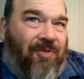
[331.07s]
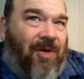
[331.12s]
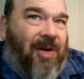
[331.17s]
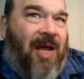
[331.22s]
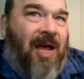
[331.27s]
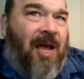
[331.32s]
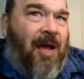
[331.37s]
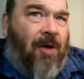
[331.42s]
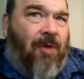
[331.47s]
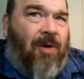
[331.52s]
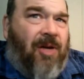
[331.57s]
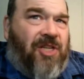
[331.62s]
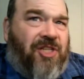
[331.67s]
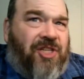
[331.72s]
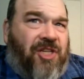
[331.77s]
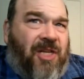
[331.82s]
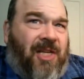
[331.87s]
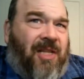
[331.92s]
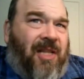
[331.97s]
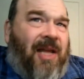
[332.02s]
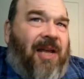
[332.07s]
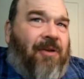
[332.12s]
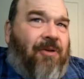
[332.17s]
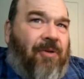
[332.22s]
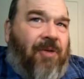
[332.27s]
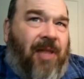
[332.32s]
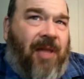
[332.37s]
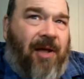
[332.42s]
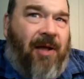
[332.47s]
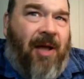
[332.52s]
When questioned
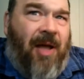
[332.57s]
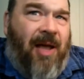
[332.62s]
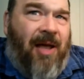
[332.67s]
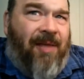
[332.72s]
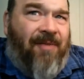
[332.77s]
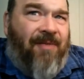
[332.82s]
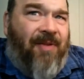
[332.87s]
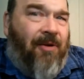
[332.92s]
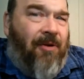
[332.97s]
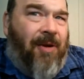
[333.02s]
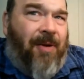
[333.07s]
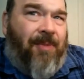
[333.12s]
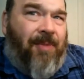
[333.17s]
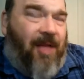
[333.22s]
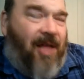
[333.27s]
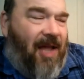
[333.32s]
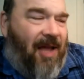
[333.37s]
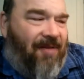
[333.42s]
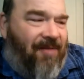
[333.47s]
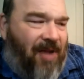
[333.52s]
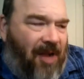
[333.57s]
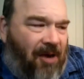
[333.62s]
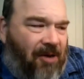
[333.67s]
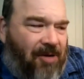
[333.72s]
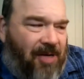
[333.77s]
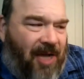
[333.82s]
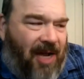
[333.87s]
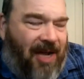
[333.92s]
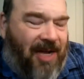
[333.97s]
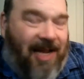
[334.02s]
later, they invariably have
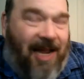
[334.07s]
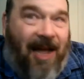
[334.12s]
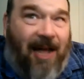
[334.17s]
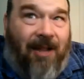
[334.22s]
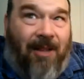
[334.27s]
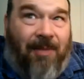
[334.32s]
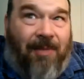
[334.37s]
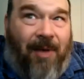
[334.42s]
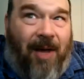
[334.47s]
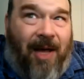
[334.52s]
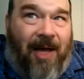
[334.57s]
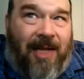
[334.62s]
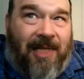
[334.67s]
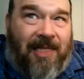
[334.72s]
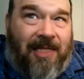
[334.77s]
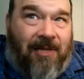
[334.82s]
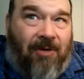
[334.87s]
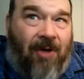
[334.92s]
airtight alibis,